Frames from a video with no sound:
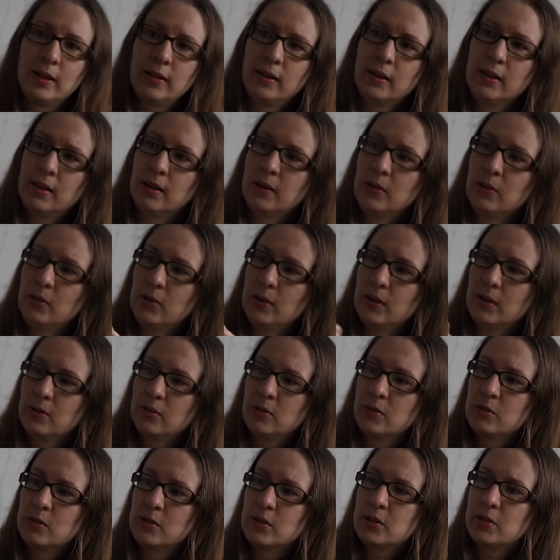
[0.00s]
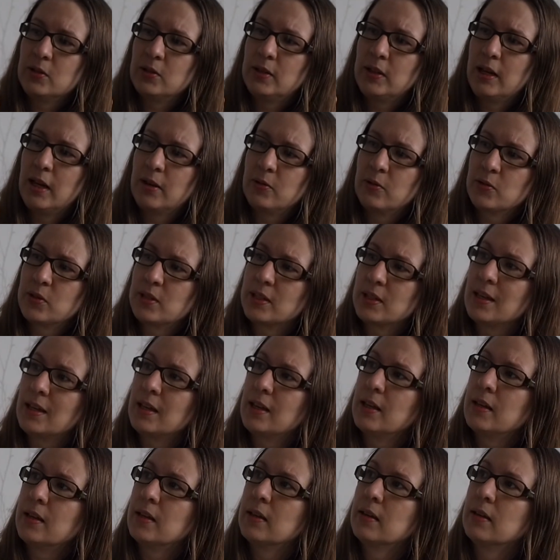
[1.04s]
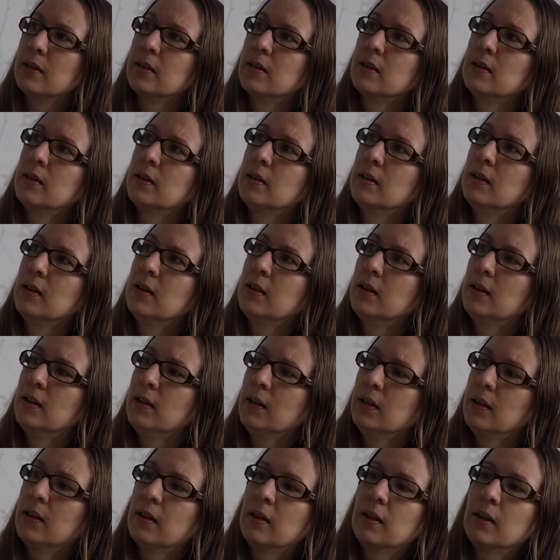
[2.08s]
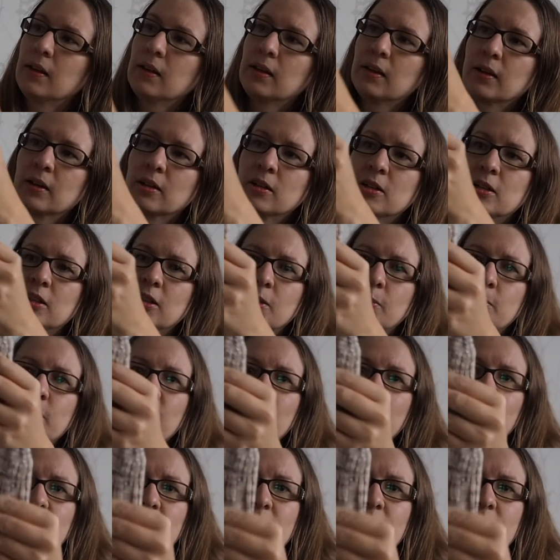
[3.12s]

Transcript: and you can also now see the column of